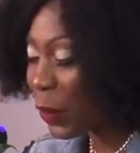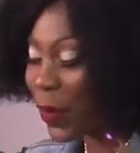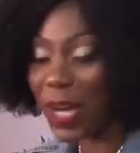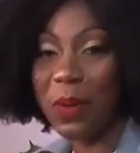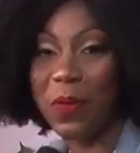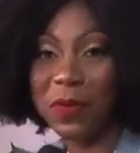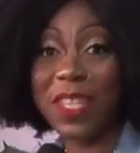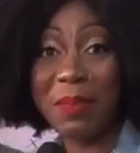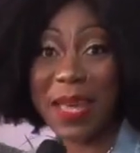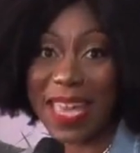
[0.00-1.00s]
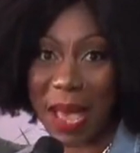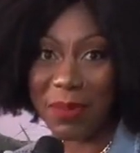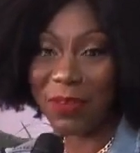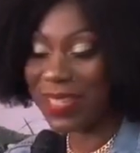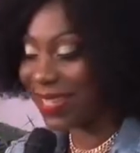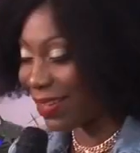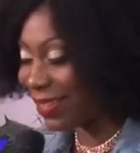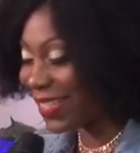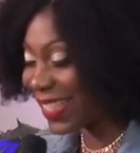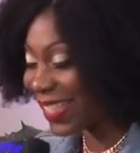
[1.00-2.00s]
We're going to move to the Miami
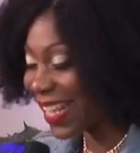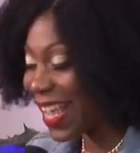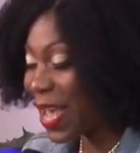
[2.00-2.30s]
results.